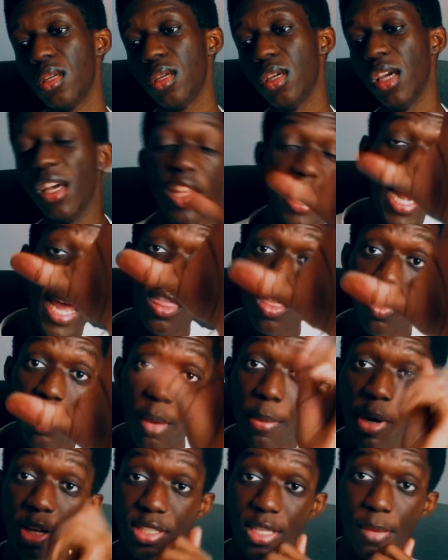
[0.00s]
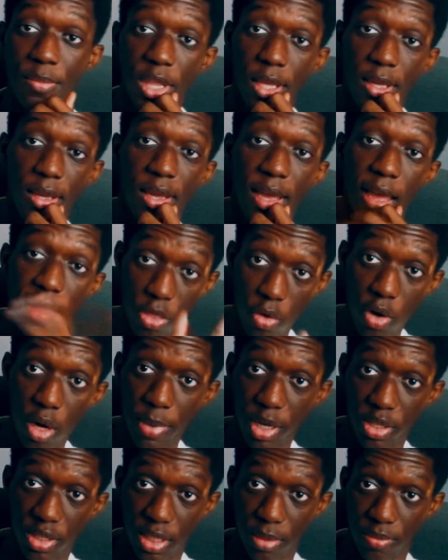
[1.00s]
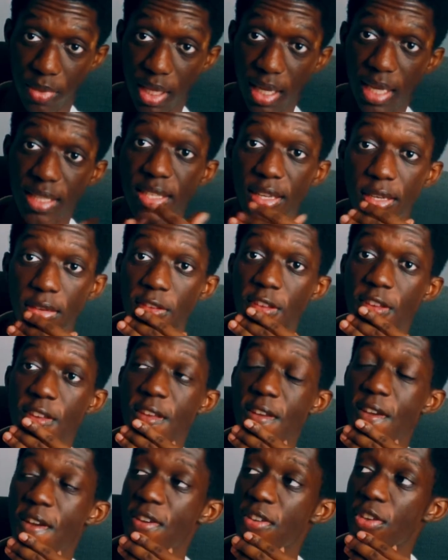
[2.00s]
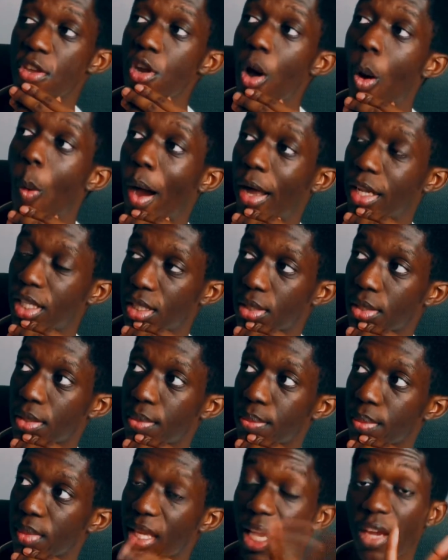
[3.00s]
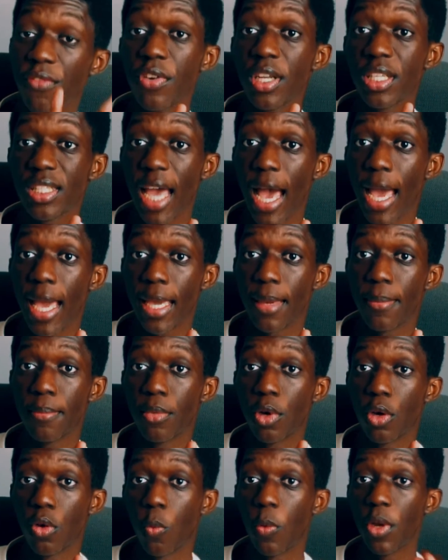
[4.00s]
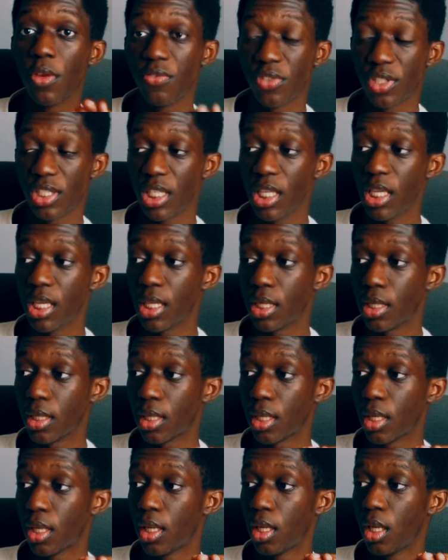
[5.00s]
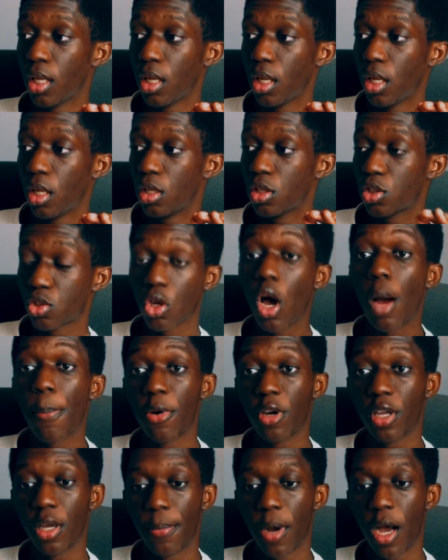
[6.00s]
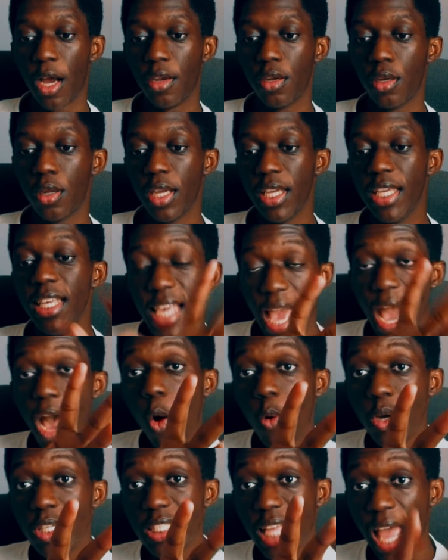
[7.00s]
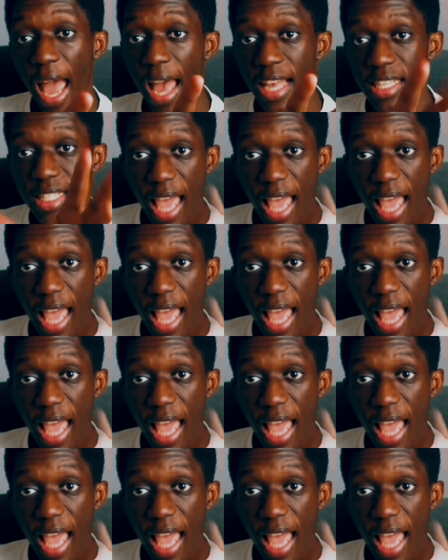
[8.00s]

And then I thought about something. I said, you know what? Every time we've seen Copacabana, he always has